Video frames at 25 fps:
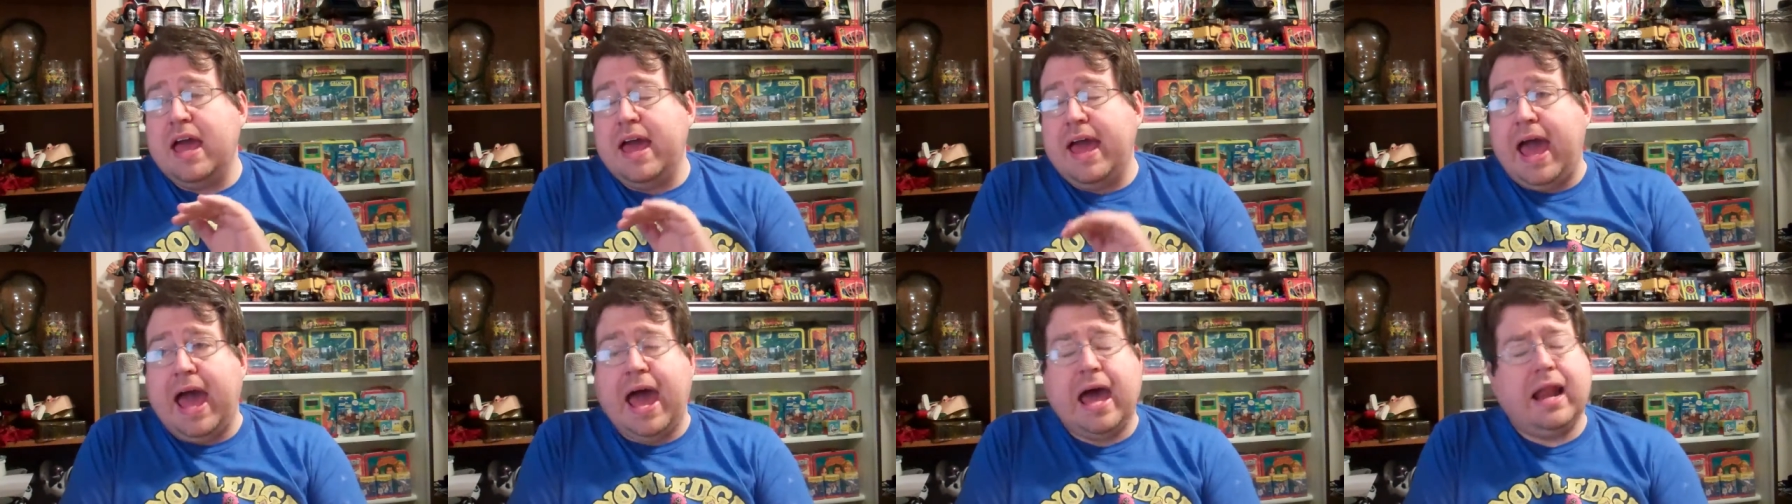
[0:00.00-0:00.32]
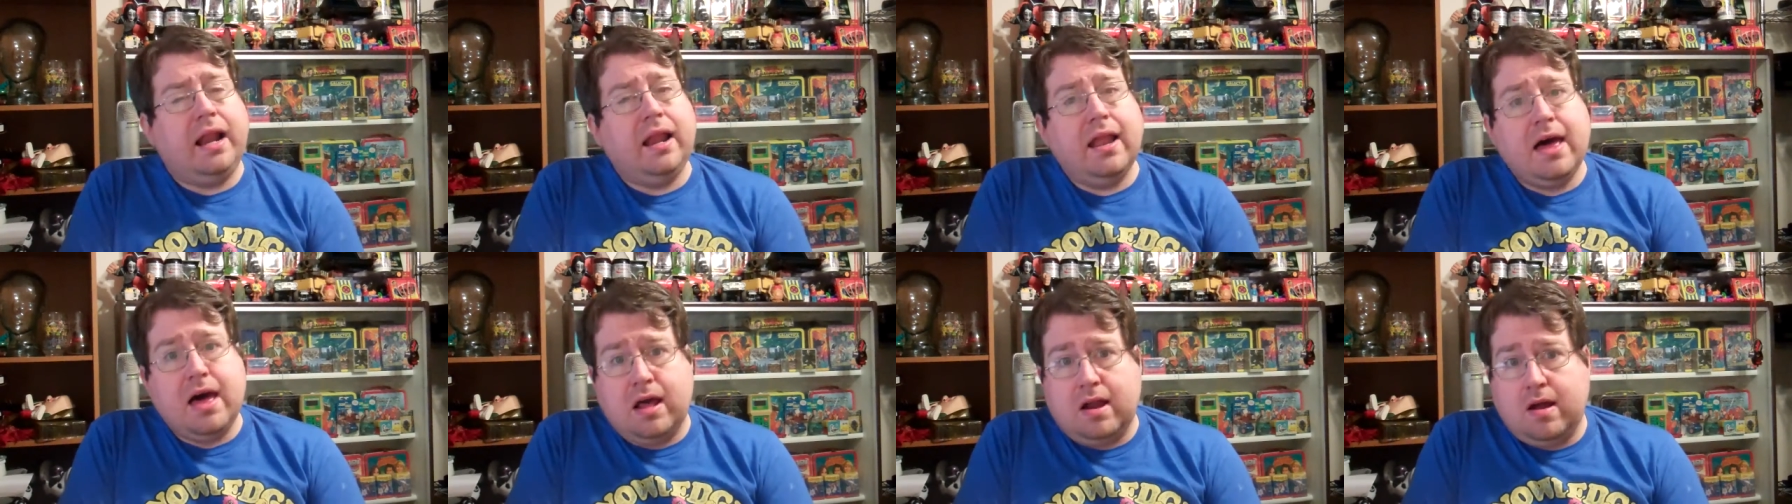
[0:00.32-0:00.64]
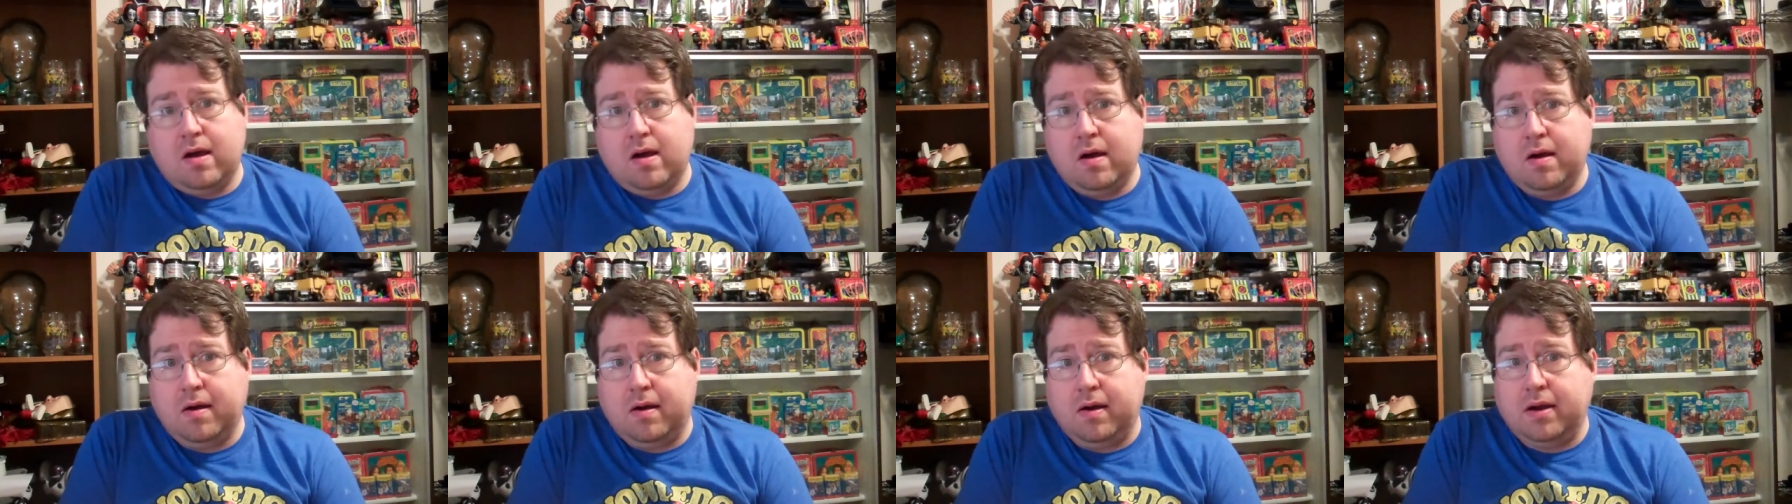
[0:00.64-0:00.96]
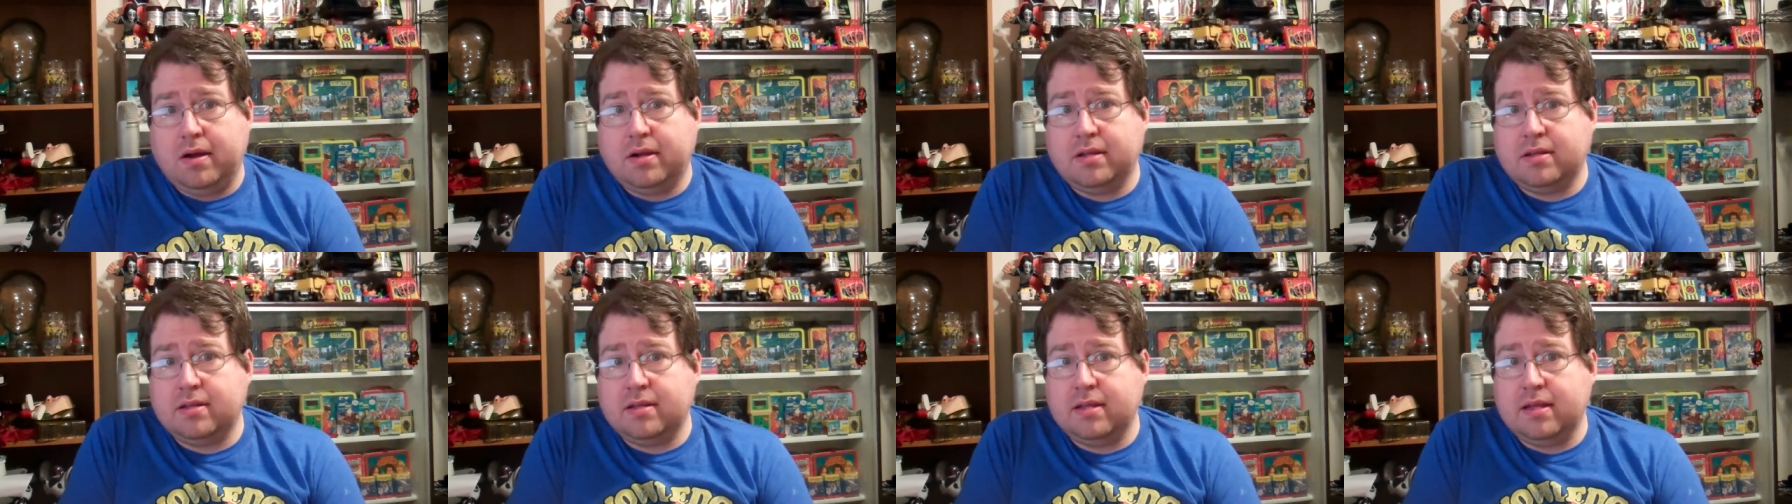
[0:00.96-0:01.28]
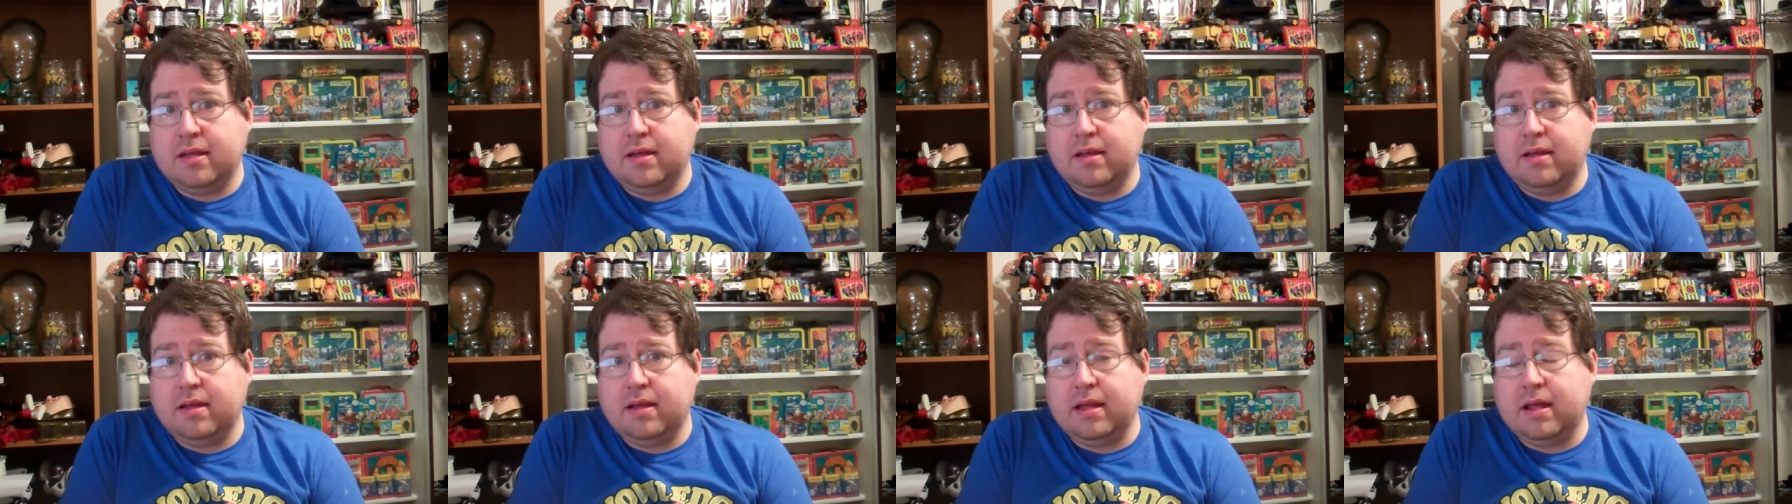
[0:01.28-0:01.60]
had a lot of heart,
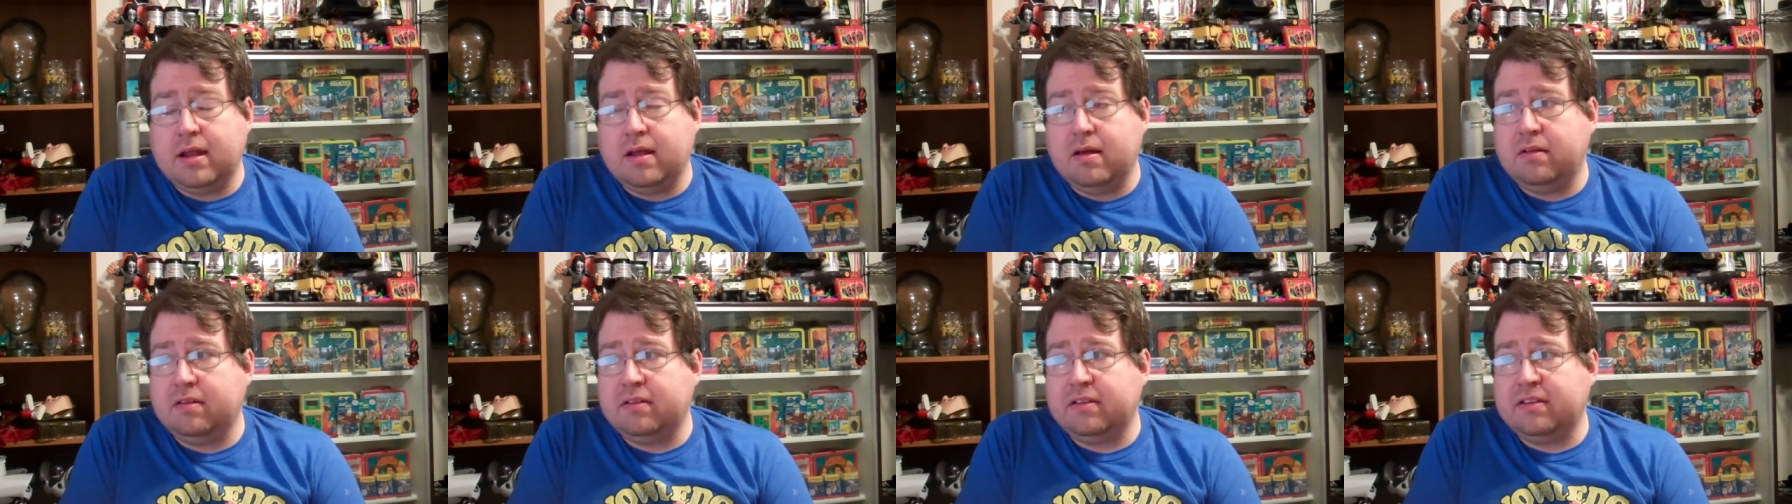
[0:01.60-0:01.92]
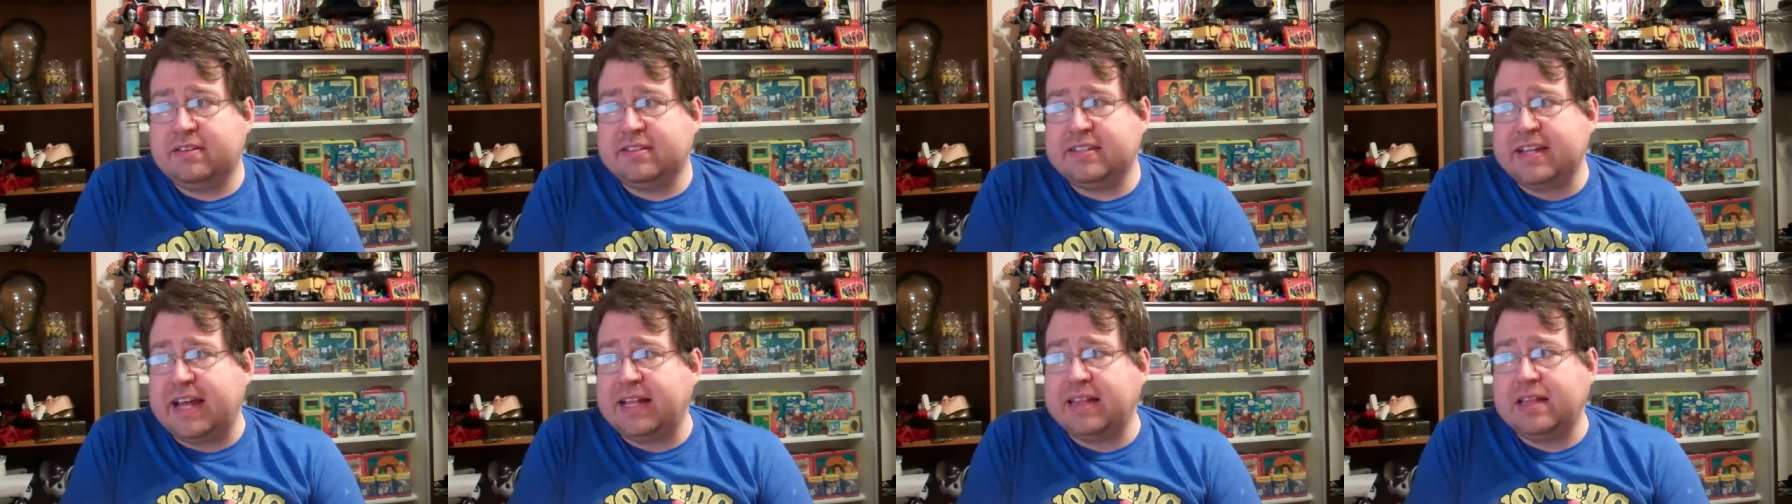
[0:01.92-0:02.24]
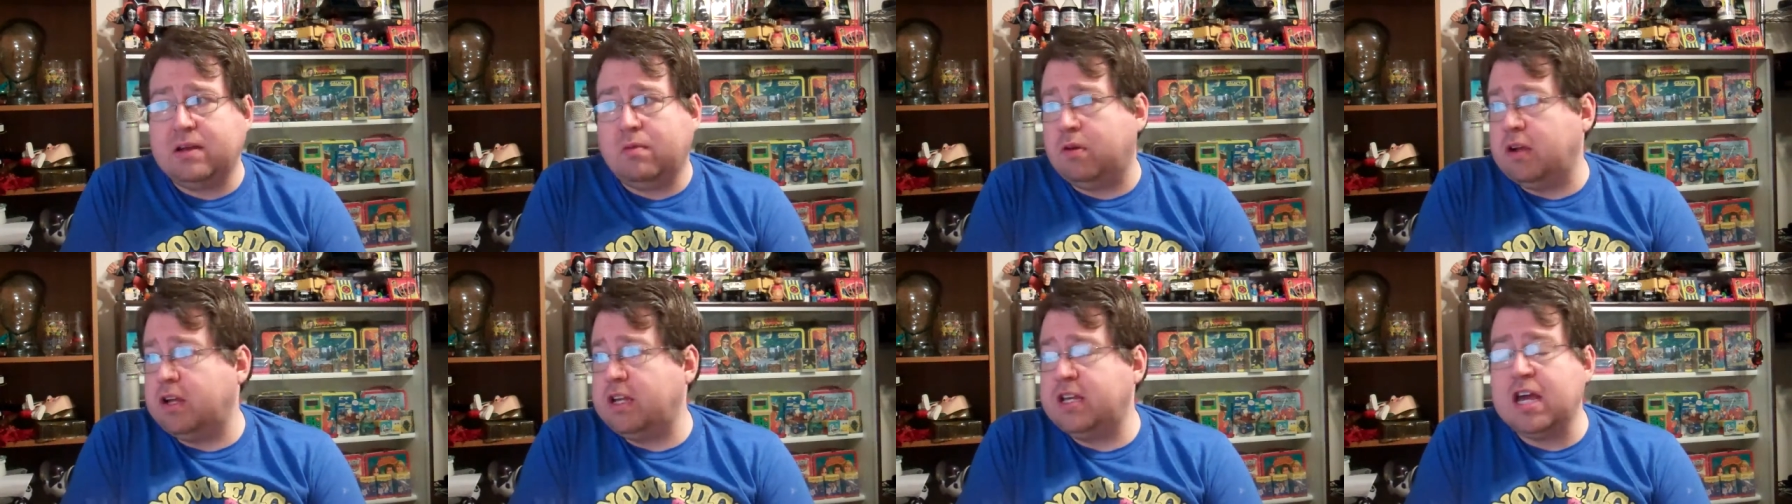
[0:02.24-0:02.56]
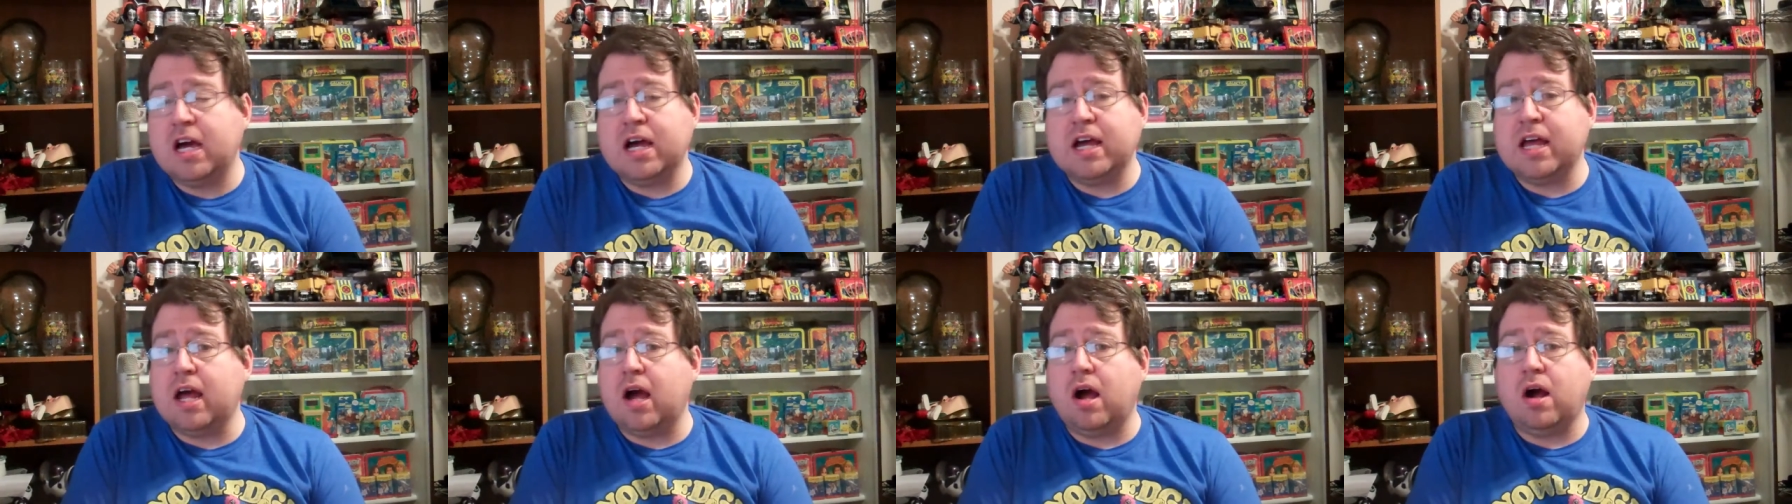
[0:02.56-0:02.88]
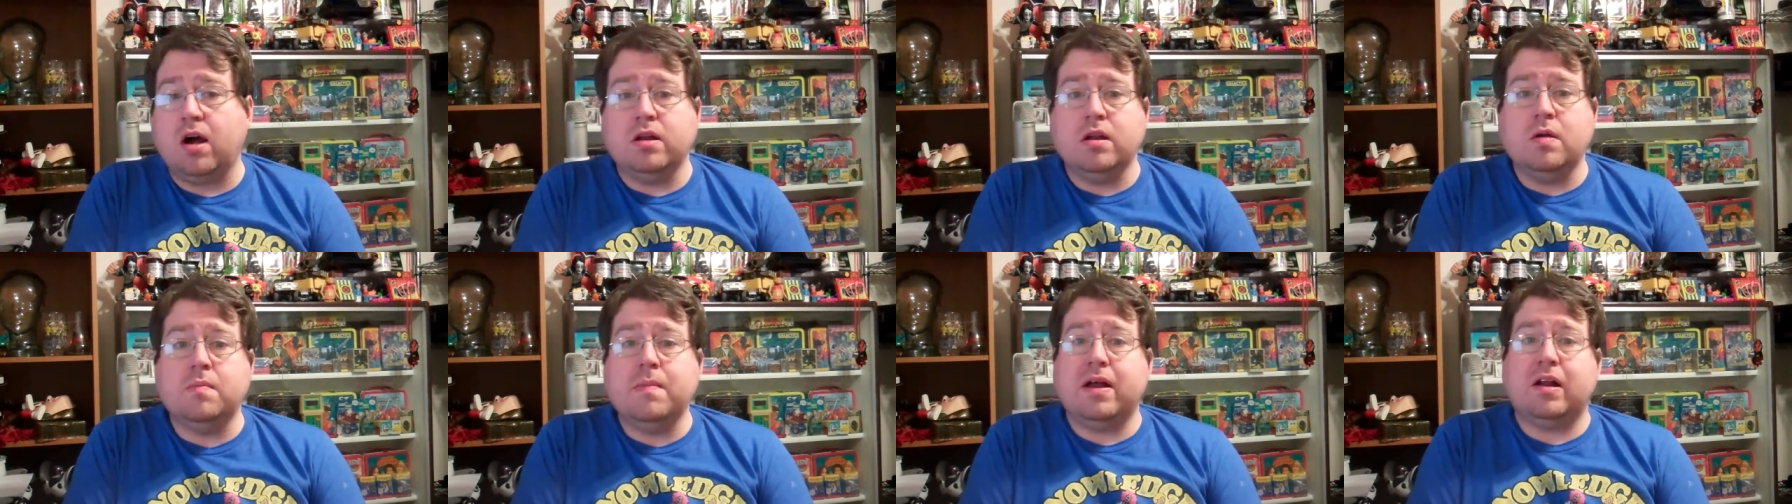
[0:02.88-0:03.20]
you know, like they were young at
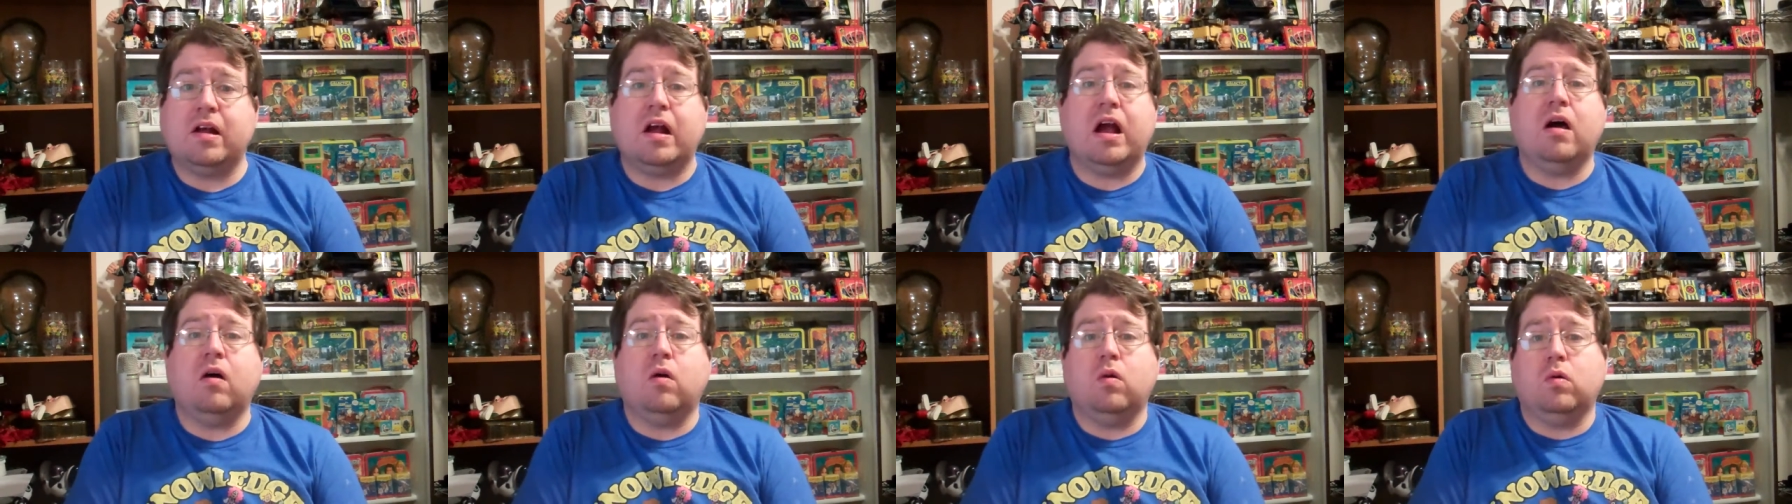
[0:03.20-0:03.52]
heart, no matter how